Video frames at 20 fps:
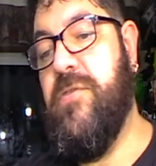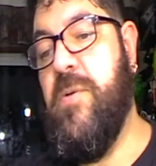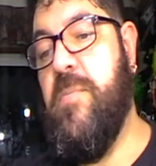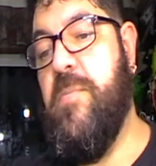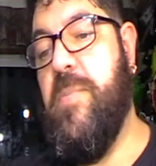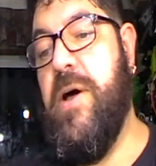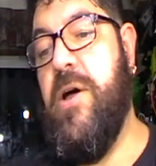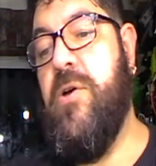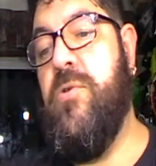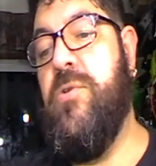of
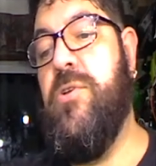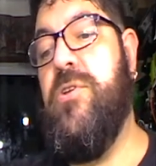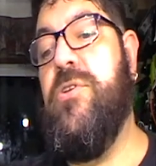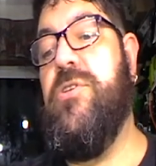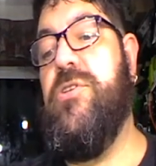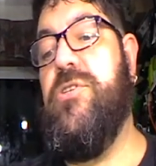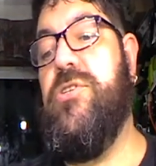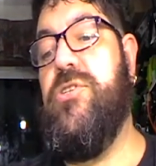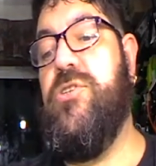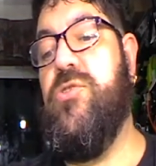
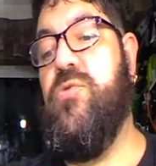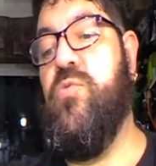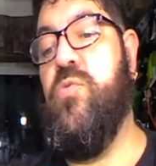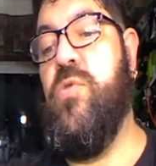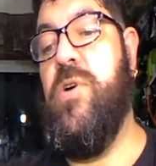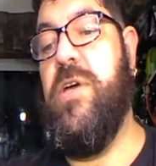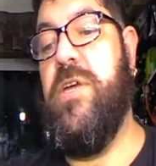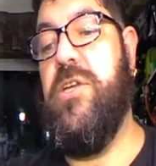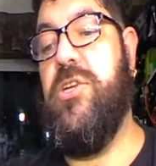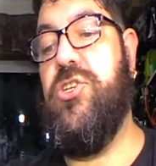components
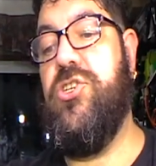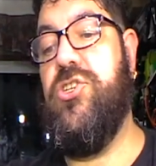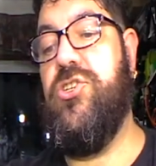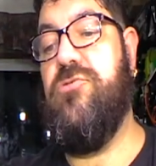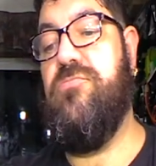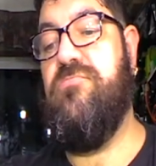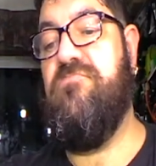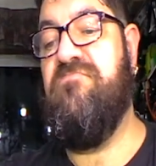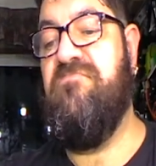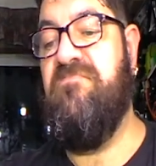
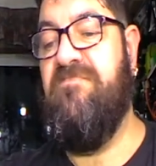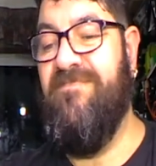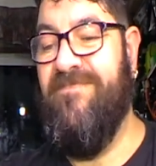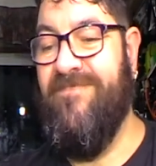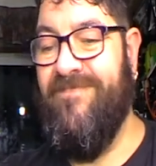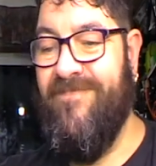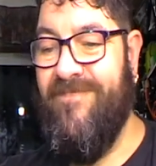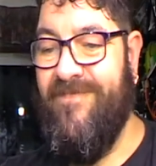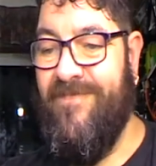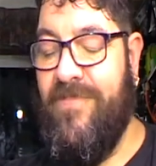which
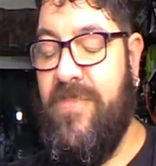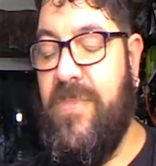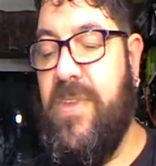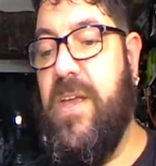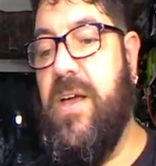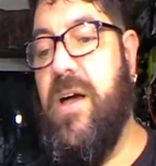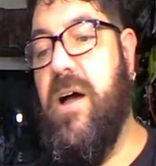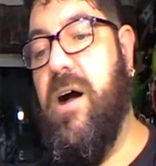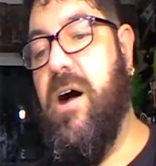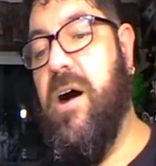
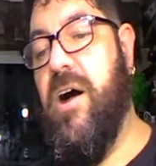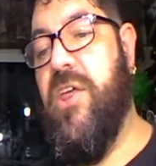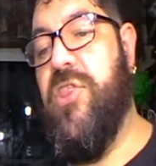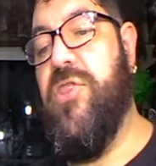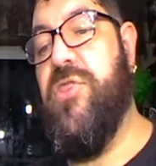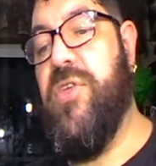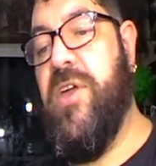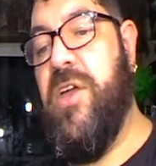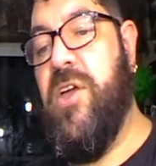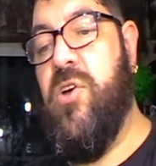I
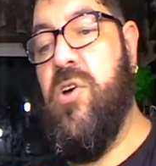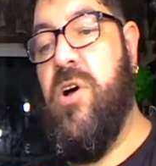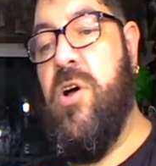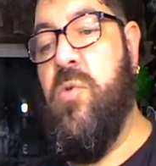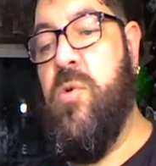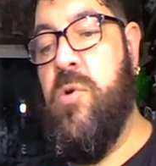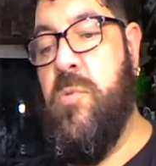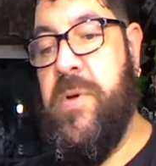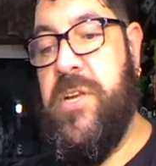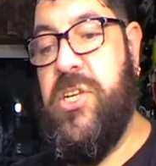think
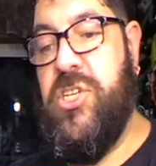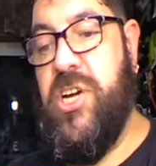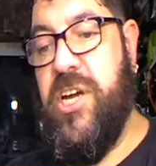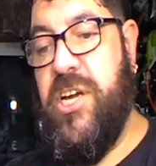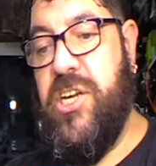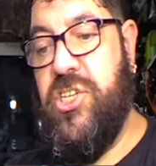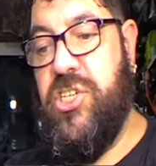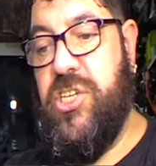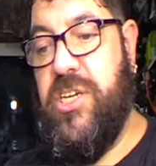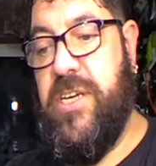I will be
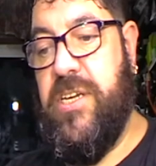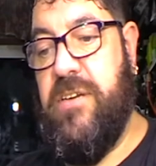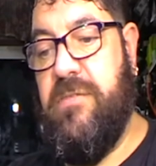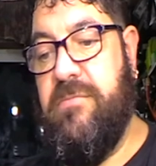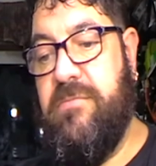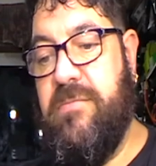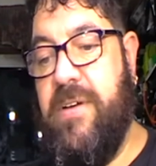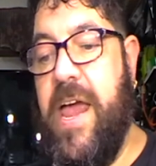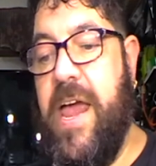changing